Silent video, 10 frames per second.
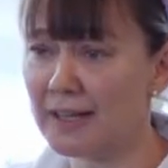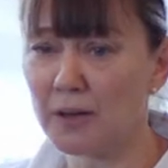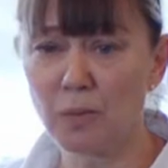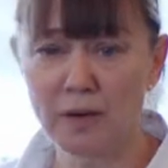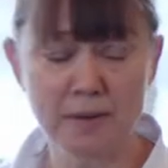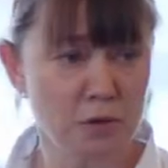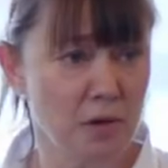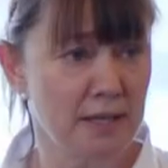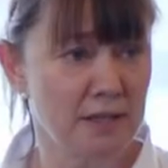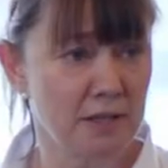Like what I'm
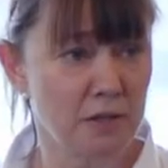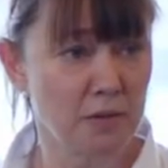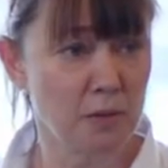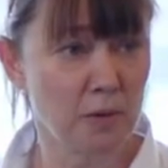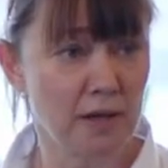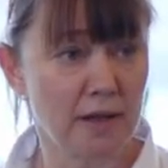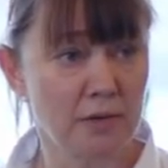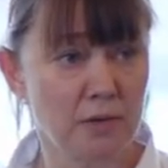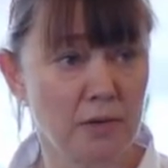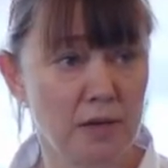trying to do and what
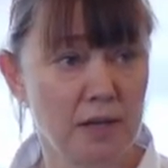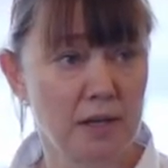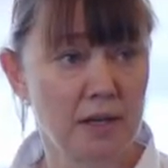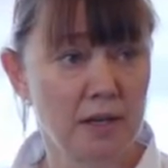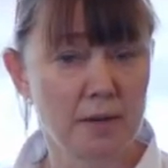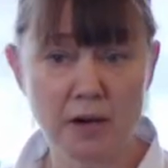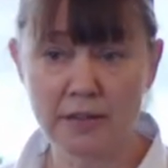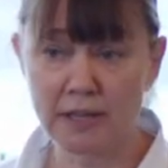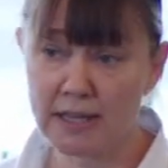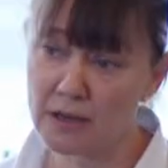other
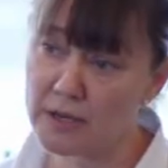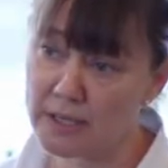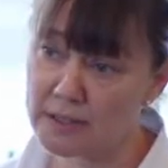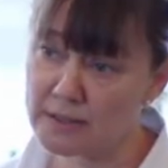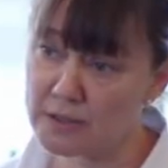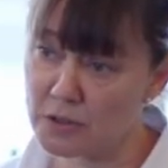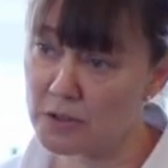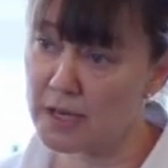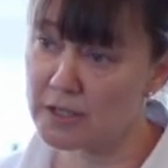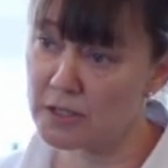apothecarians are
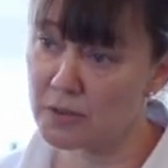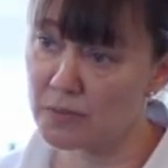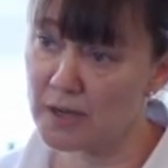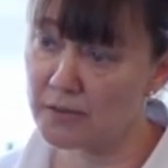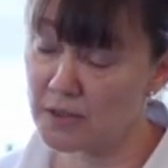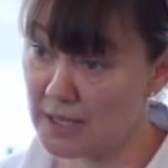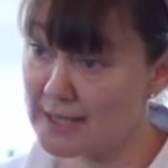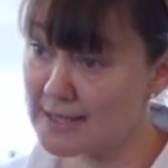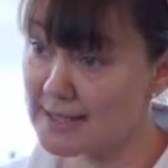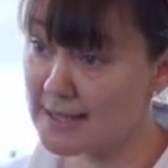trying to do around the
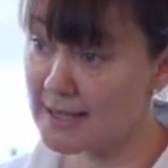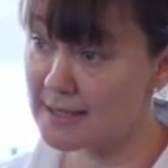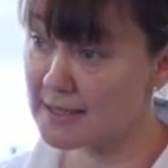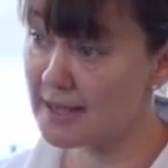United States